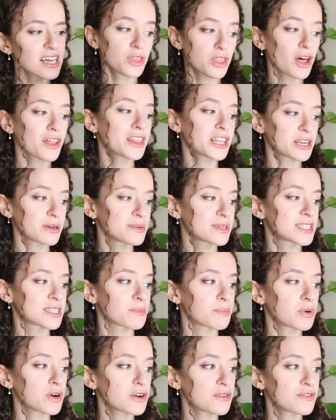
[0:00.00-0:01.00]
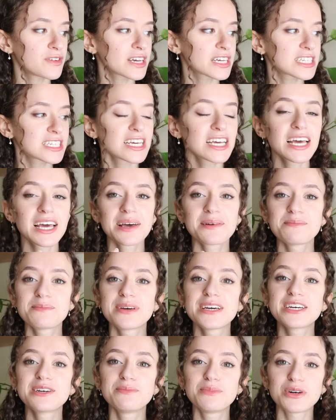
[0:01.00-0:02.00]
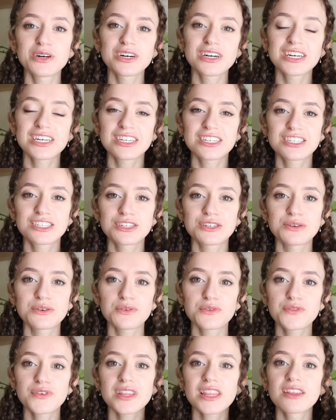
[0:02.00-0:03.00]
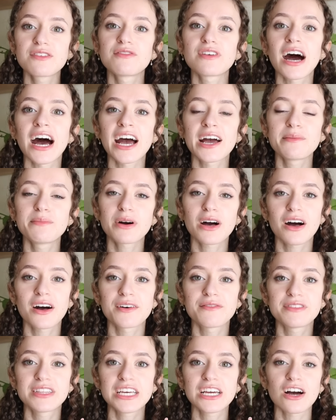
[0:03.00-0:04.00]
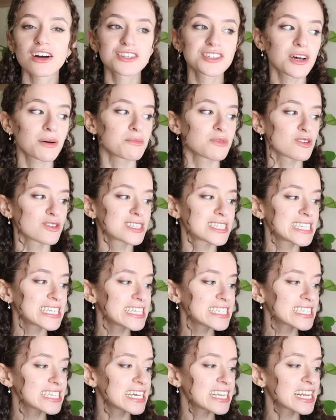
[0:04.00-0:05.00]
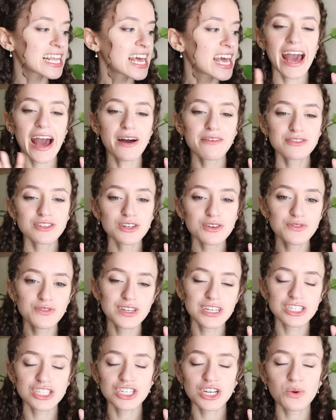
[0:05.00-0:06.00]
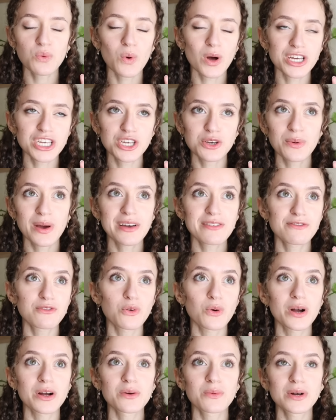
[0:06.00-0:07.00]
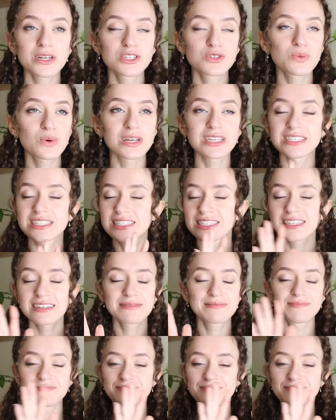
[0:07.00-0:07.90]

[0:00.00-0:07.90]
Thought that it was the perfect big book to fit the vibe of the autumnal season. After finishing 1Q84, which was...